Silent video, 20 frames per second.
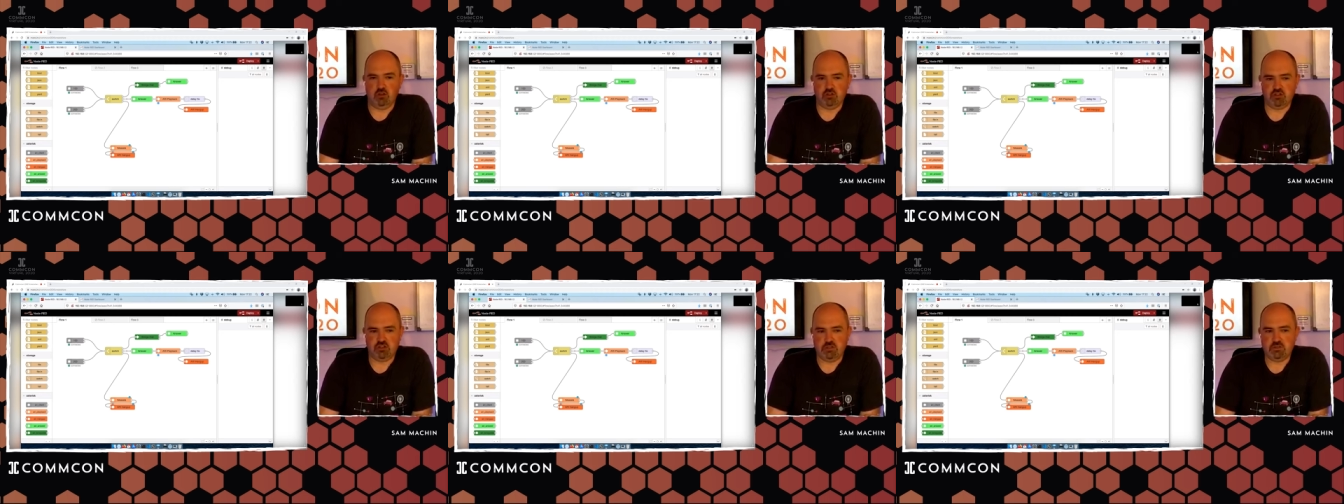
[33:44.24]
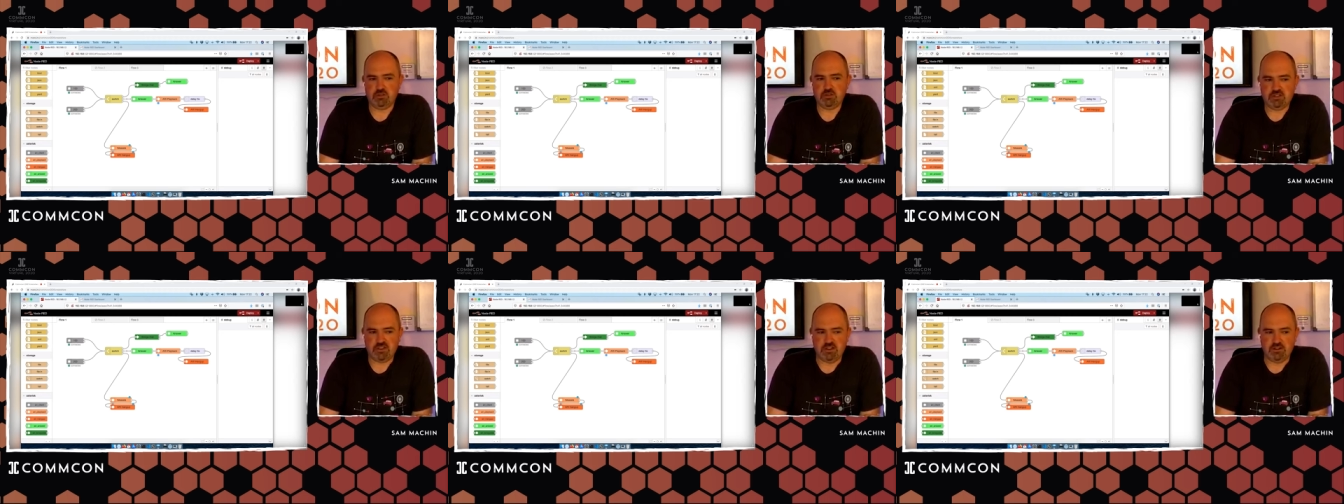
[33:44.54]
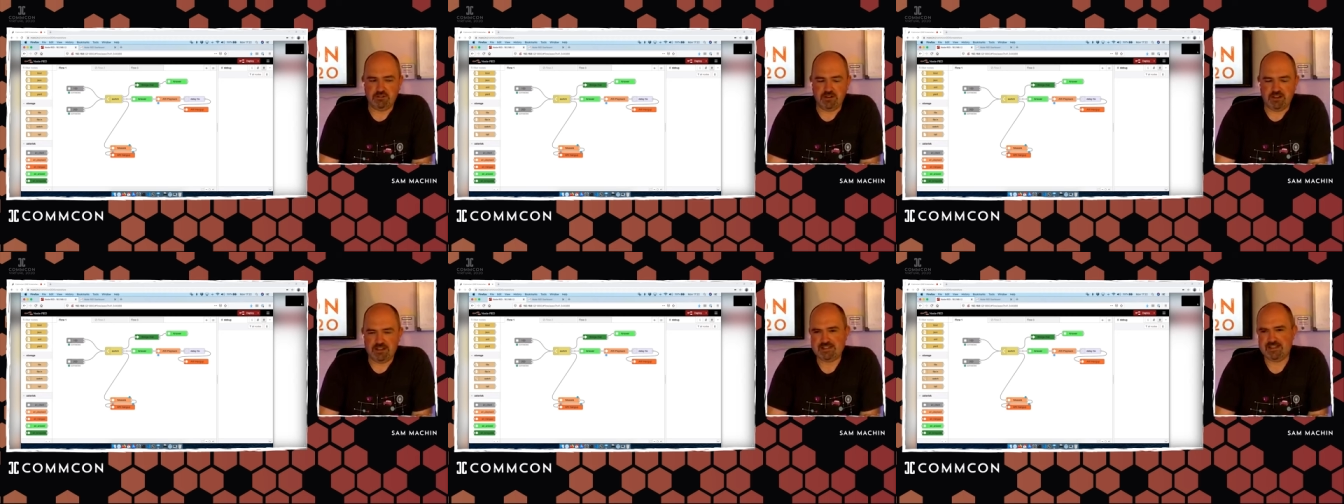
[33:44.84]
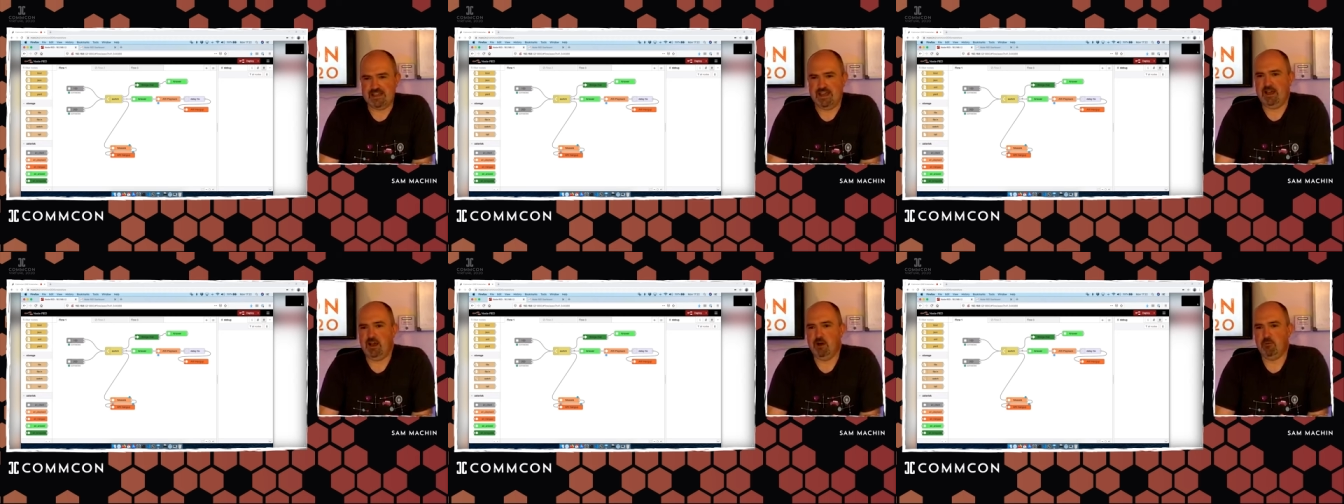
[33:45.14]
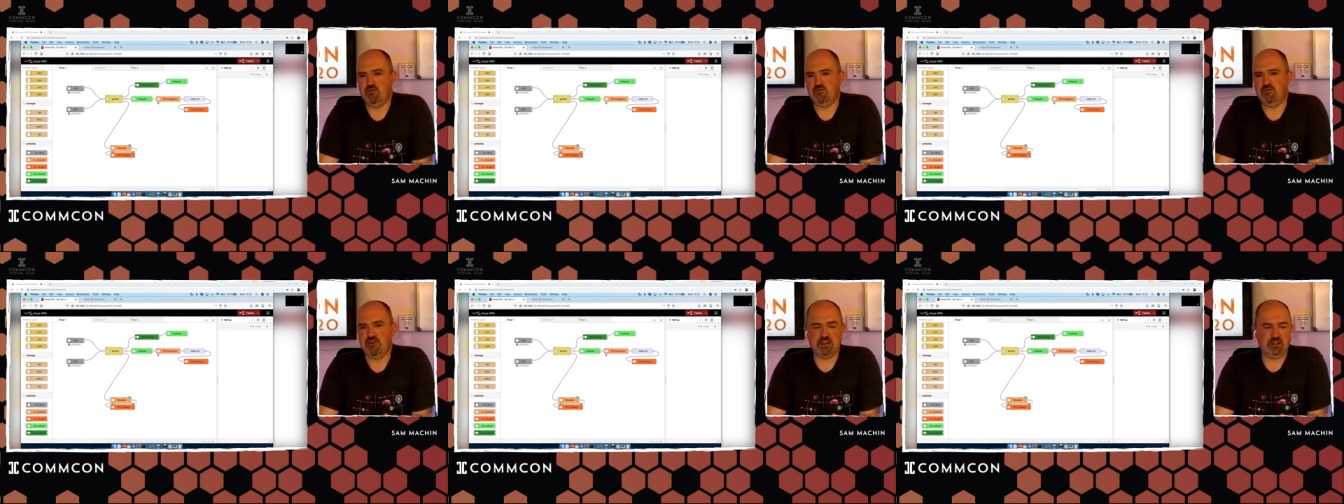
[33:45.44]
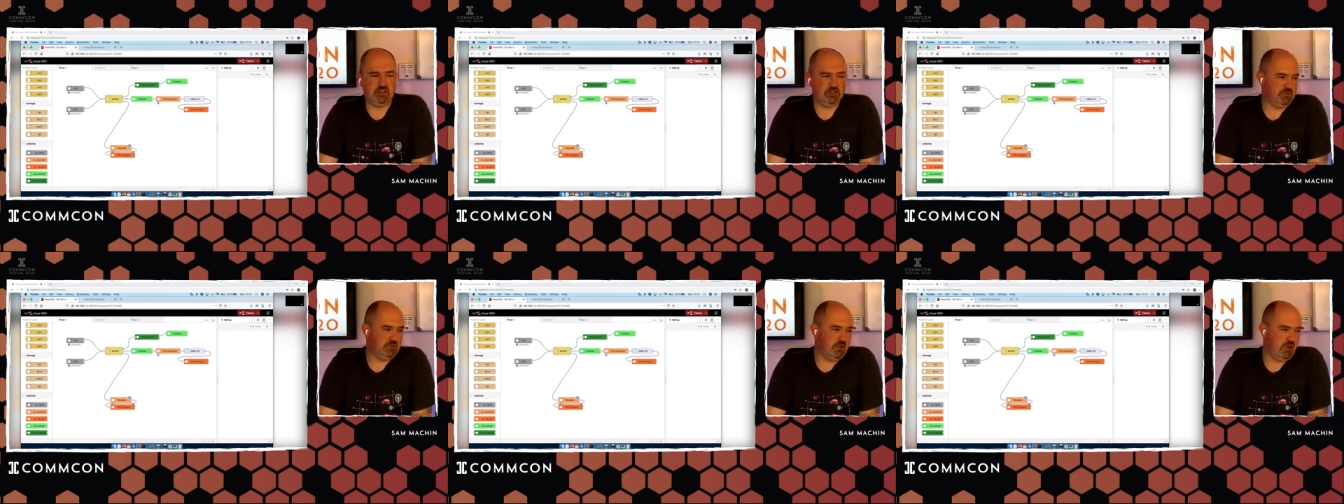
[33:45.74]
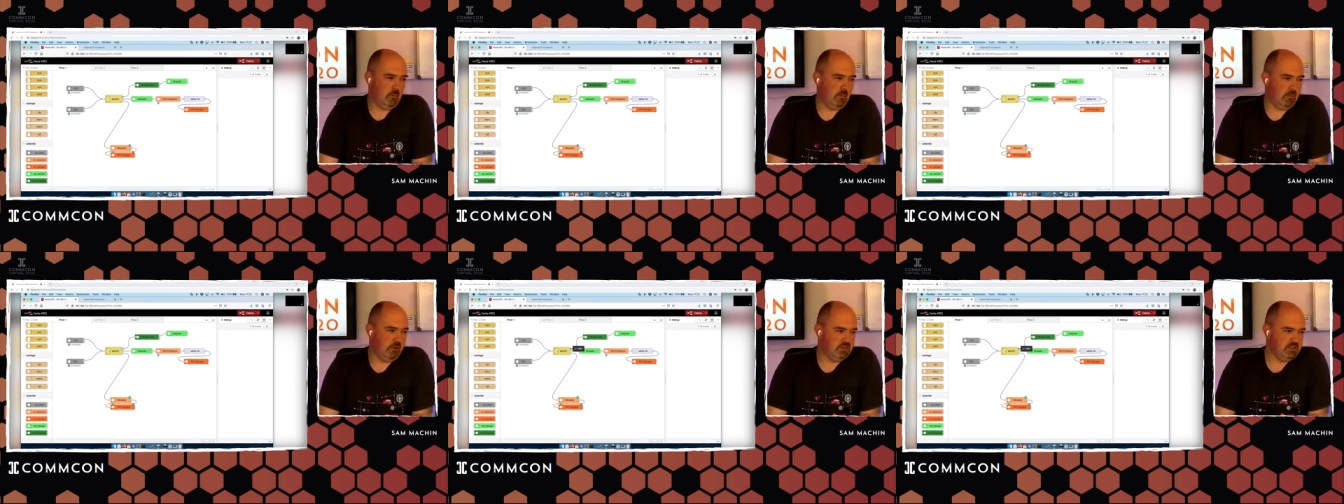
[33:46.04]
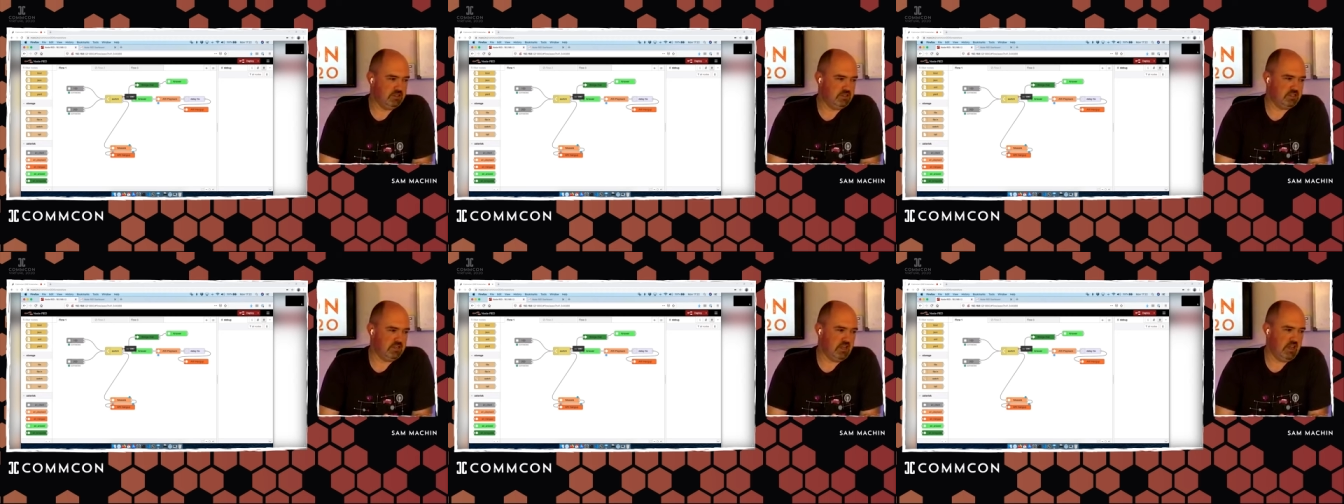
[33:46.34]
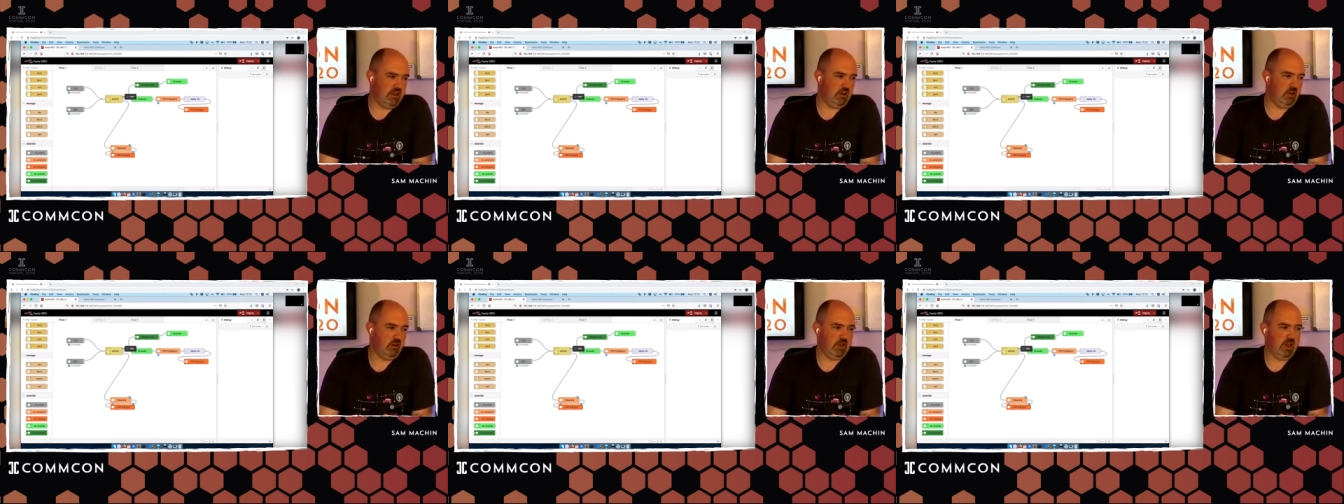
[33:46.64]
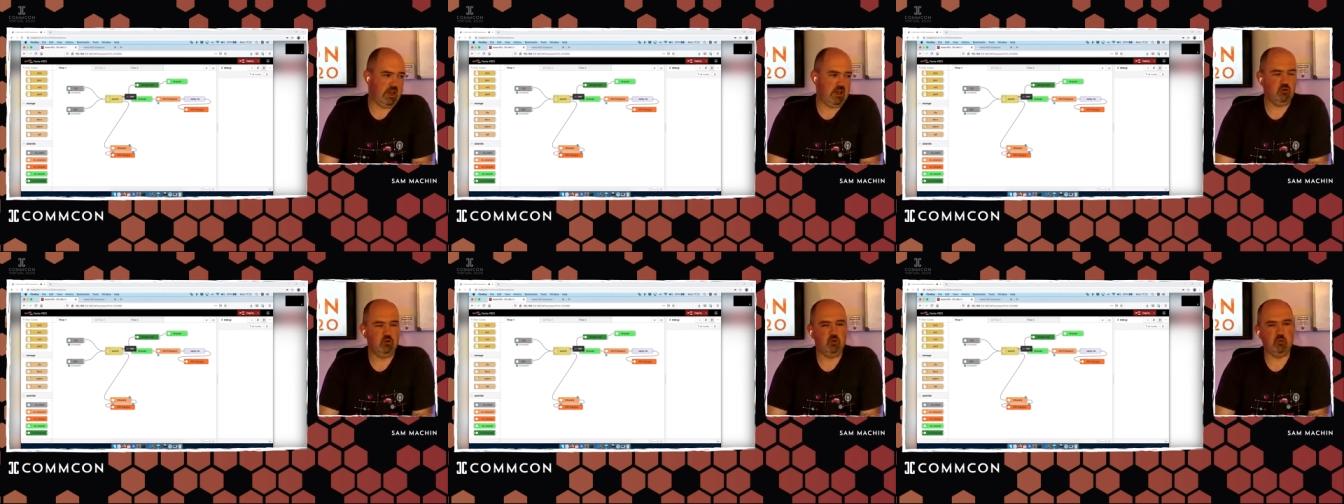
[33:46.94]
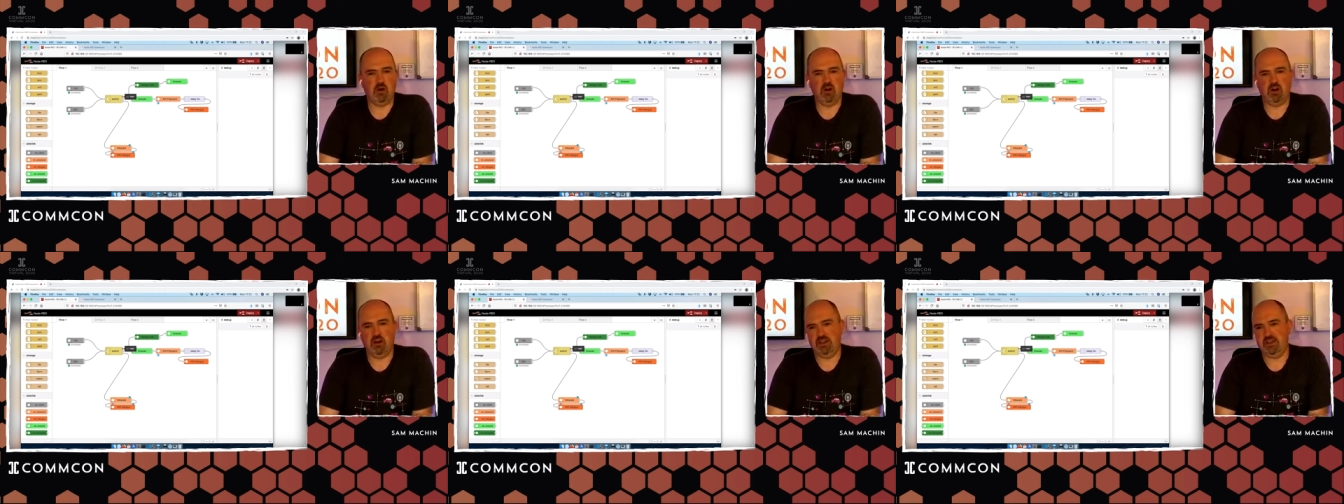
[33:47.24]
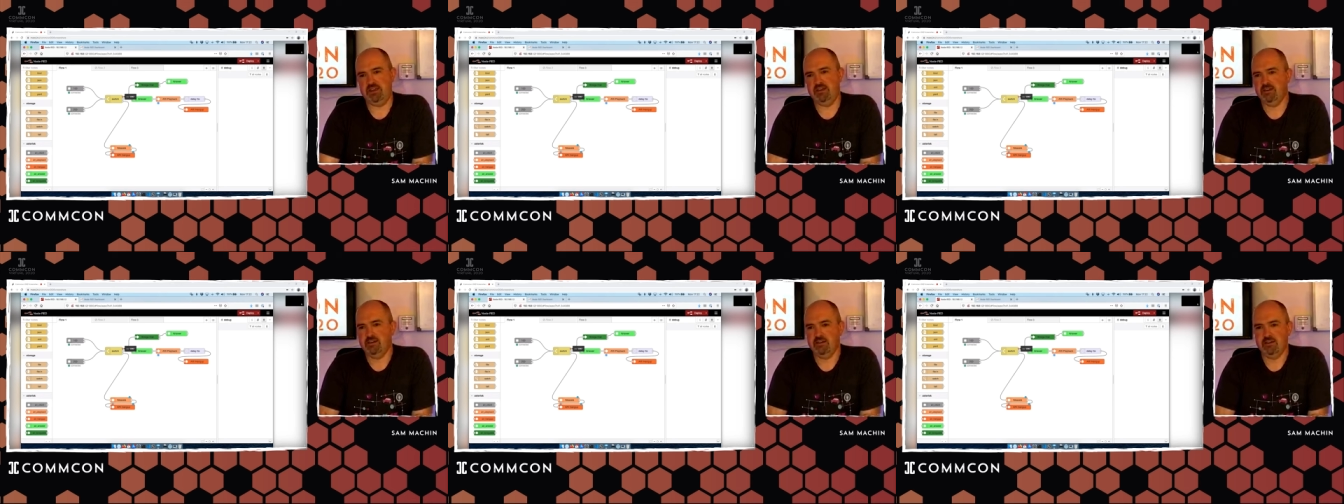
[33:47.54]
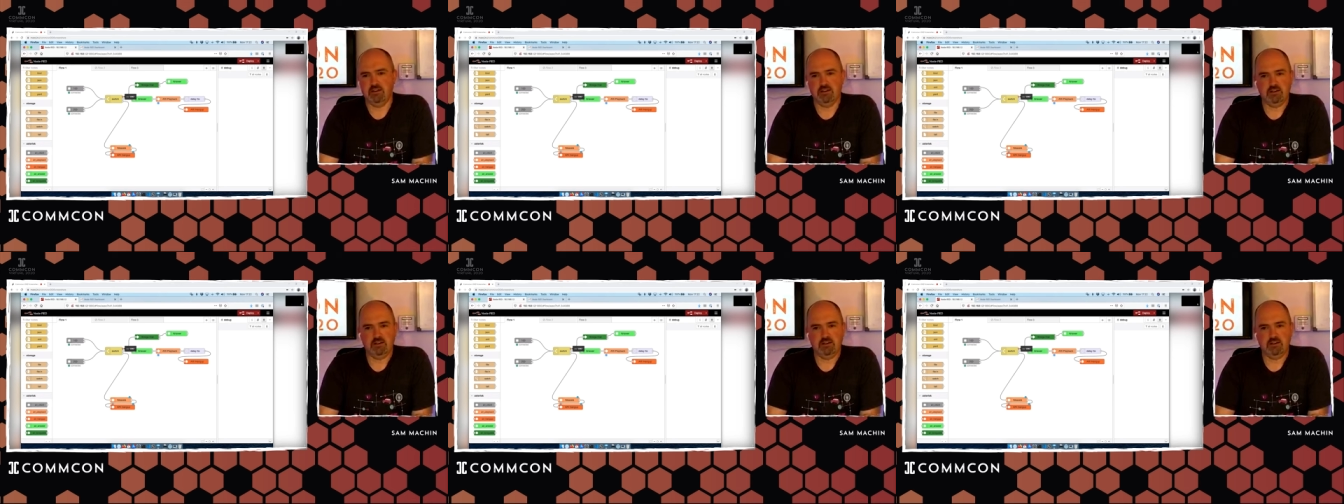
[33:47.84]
your logical stuff like setting up a range of numbers and saying, okay, all my